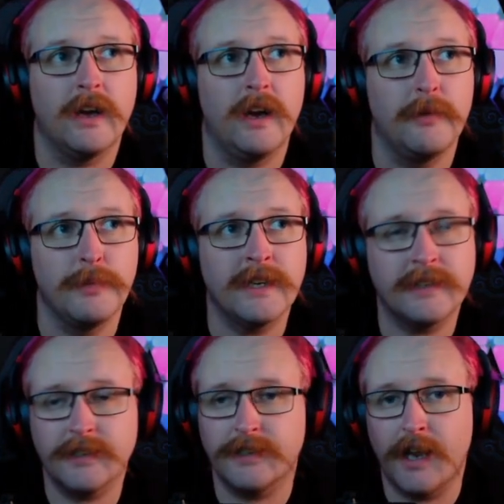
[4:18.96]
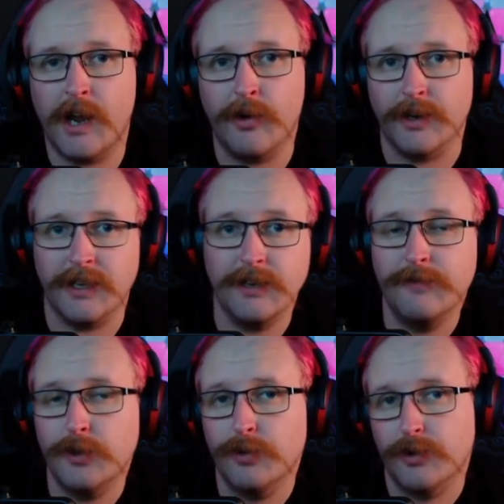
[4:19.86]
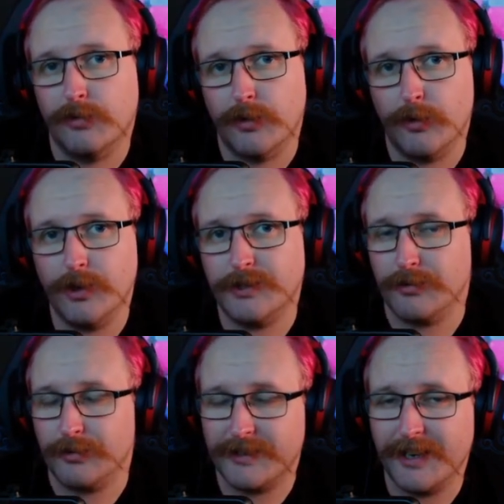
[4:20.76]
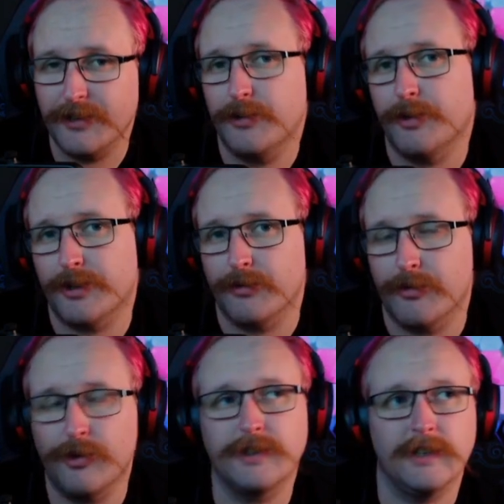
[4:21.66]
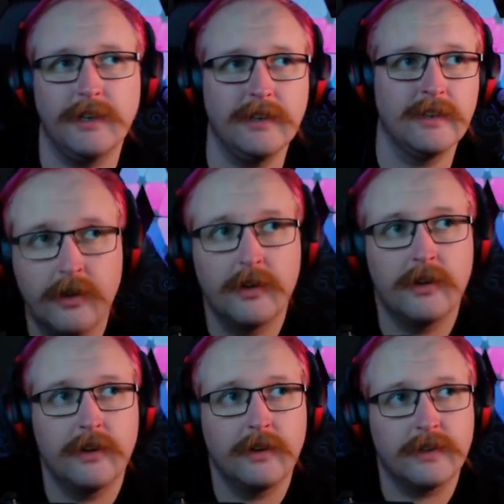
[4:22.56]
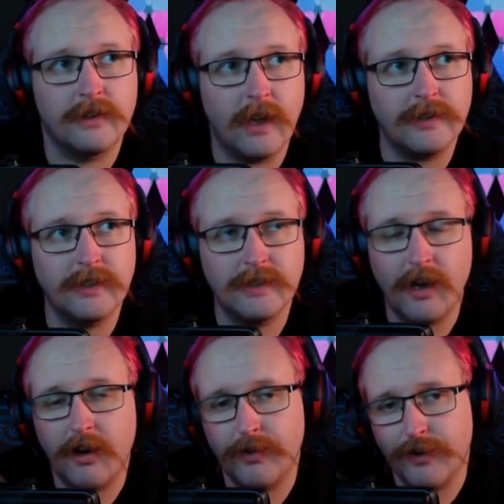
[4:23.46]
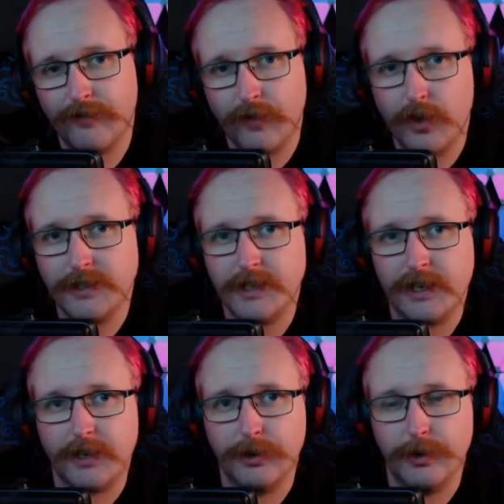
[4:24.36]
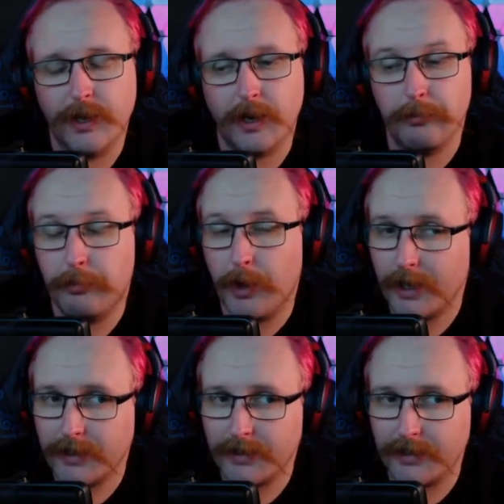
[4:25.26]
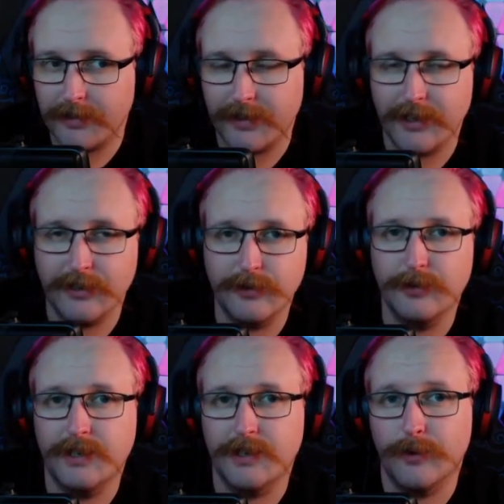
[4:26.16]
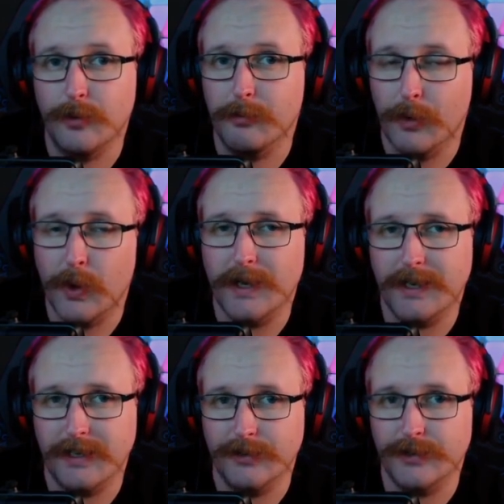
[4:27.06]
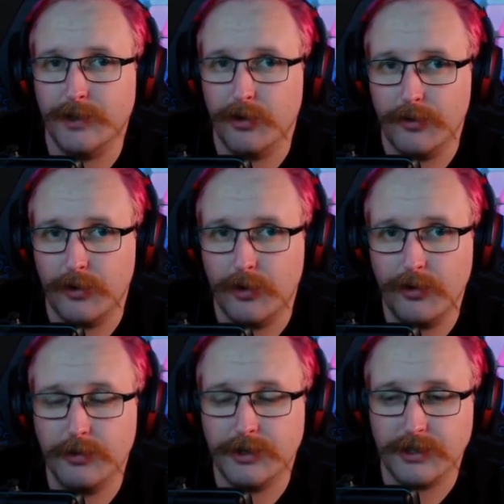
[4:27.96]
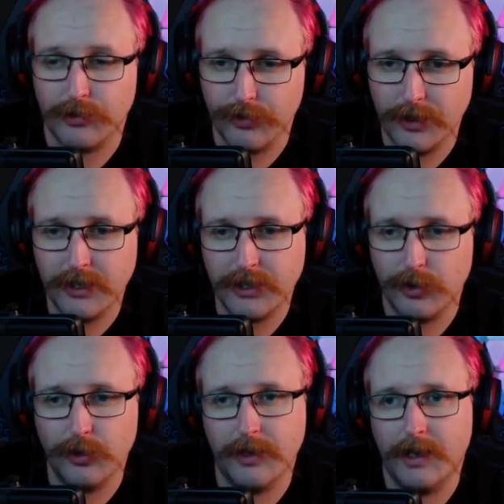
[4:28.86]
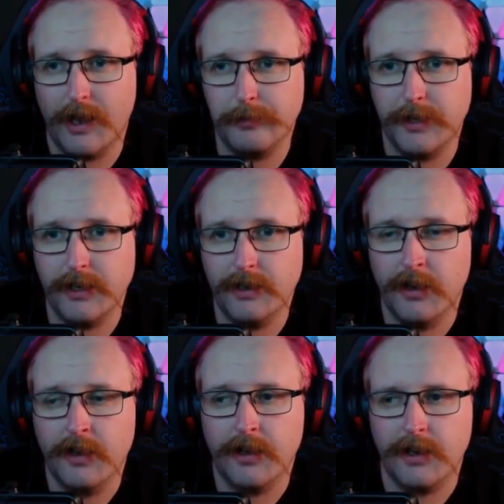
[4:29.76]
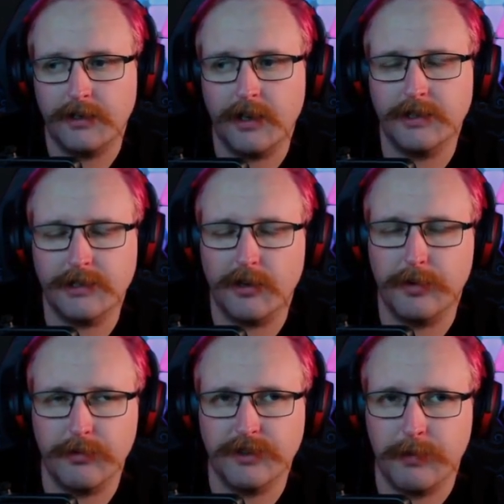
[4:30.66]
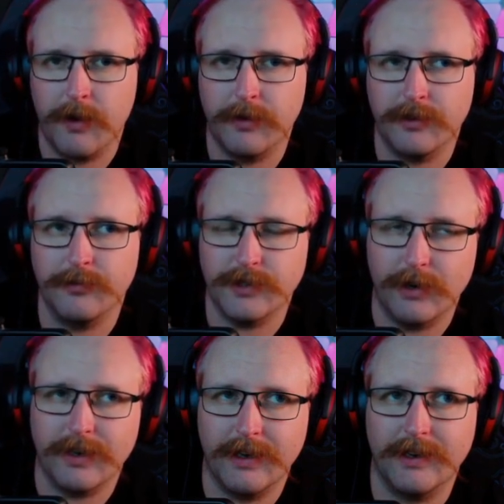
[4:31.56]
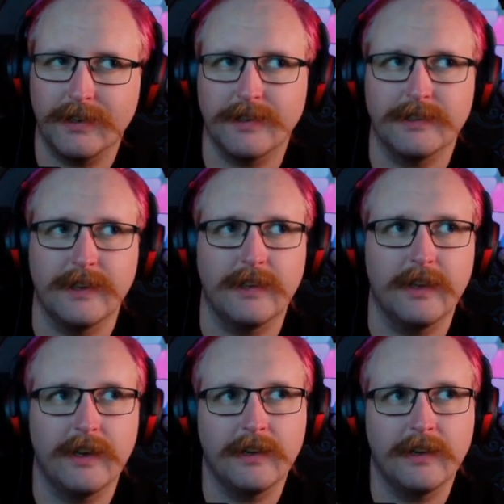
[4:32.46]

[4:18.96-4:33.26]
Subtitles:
Mixers now give you the rewards. It will tell you what the rewards are. Slushies now have a 4-second cooldown, but they do give you more heals overall, which is a really cool little update. It does stop people spamming them, so I kind of understand that.